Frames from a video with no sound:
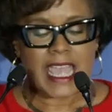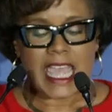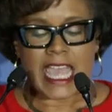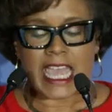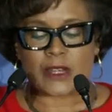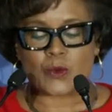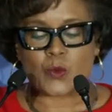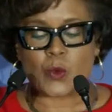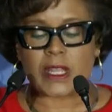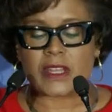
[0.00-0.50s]

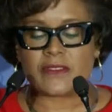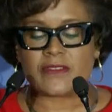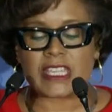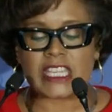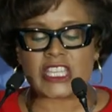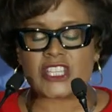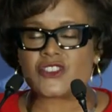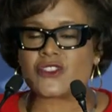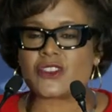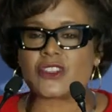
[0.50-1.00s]
at one of
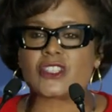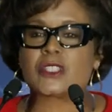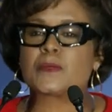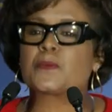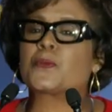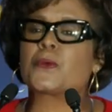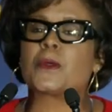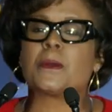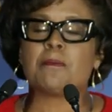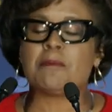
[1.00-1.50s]
Israel's
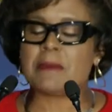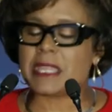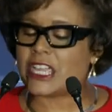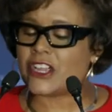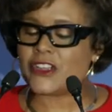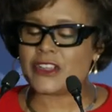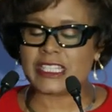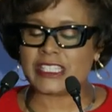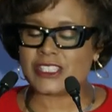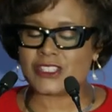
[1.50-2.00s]

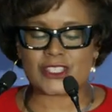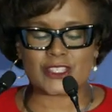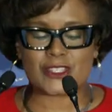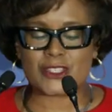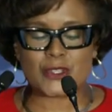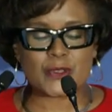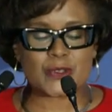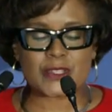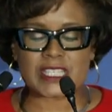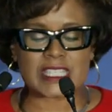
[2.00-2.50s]
premier
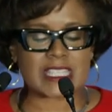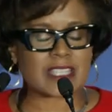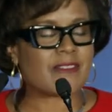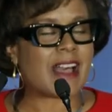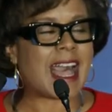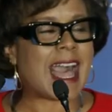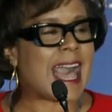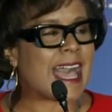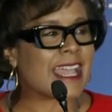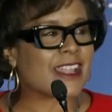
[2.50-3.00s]
institutions of
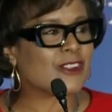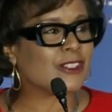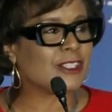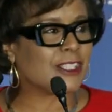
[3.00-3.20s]
higher